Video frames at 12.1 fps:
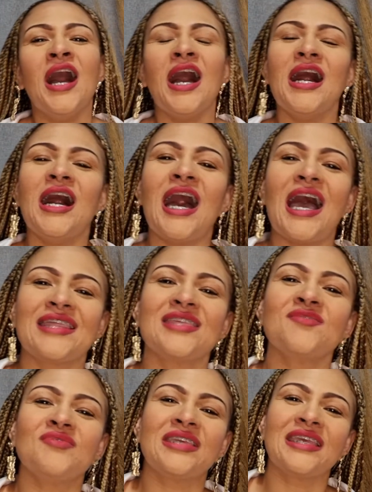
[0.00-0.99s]
I
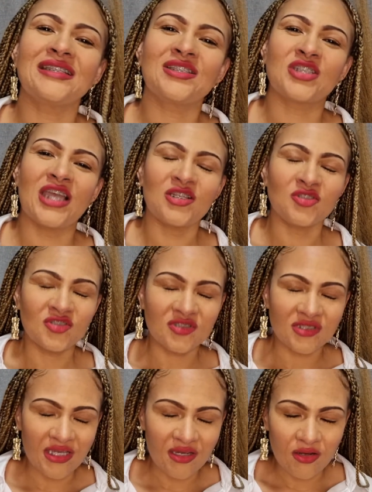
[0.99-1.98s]
think we get
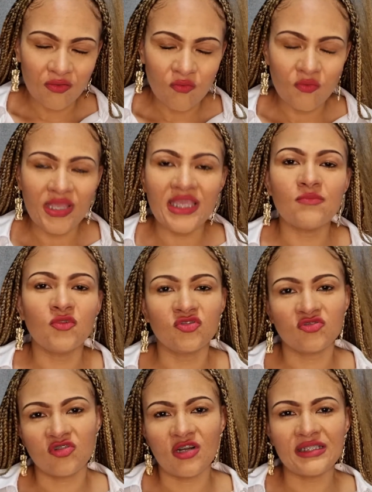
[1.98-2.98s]
judged way more
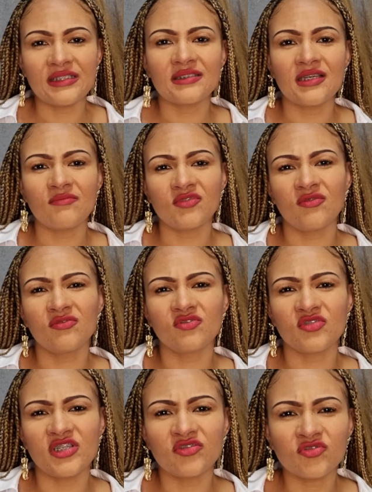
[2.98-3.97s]
strongly in terms of
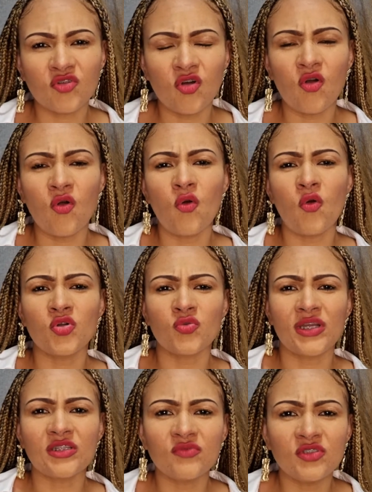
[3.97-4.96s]
dress code,
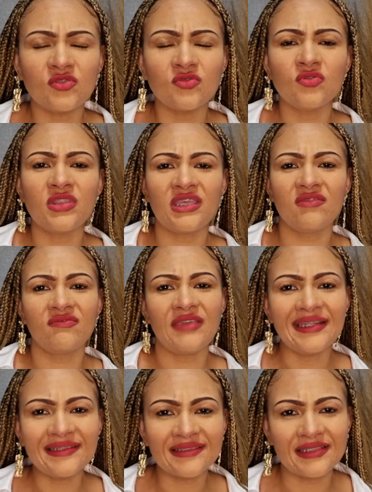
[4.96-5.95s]
what we do, the
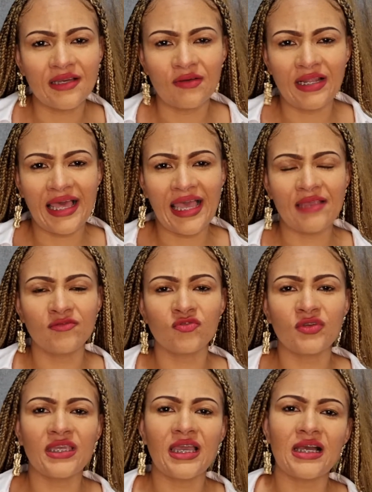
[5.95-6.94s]
events in our lives,
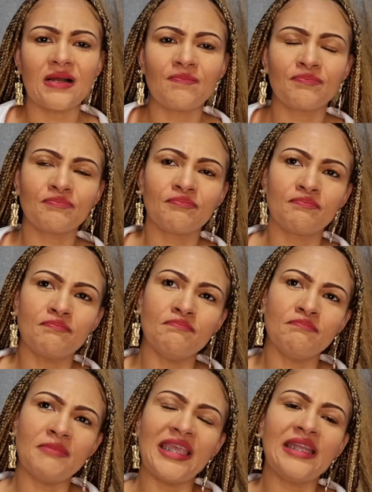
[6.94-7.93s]
where
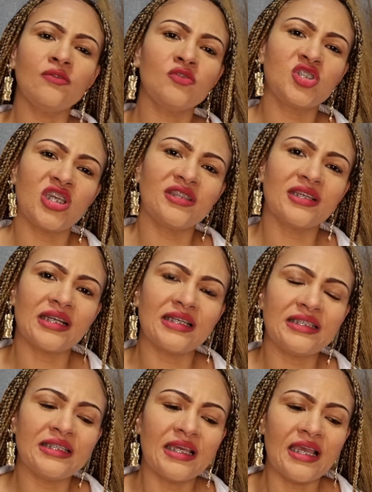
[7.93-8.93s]
men
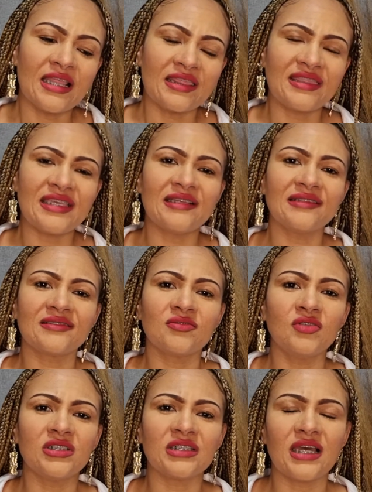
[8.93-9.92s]
generally things
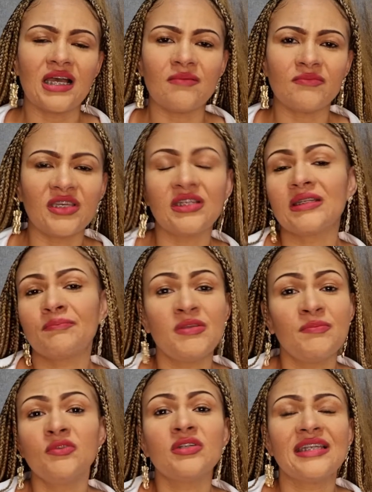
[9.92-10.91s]
would, that
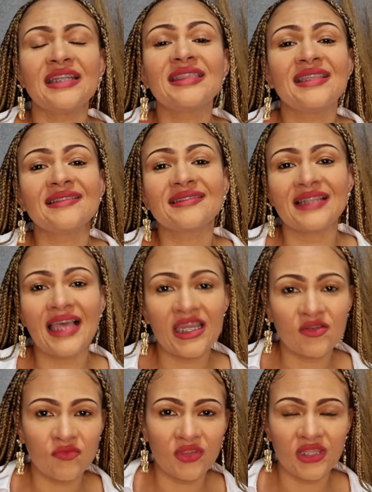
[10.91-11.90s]
people would let things
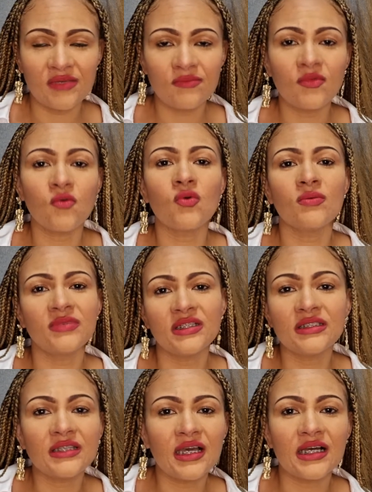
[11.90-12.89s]
slide for them.
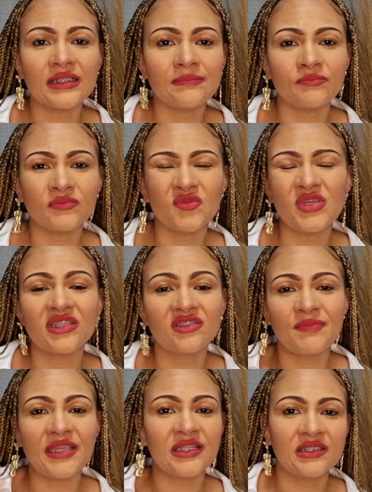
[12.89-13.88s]
Women, we
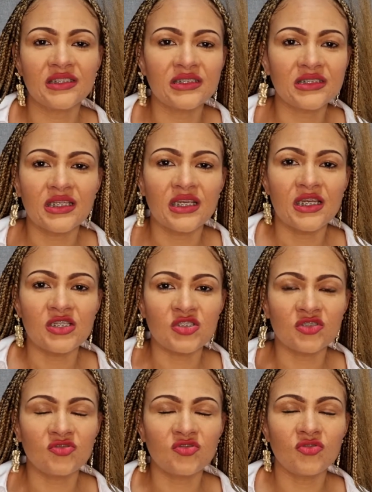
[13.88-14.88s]
expected
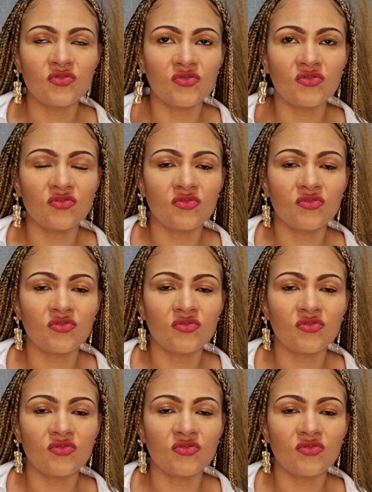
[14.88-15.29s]
just to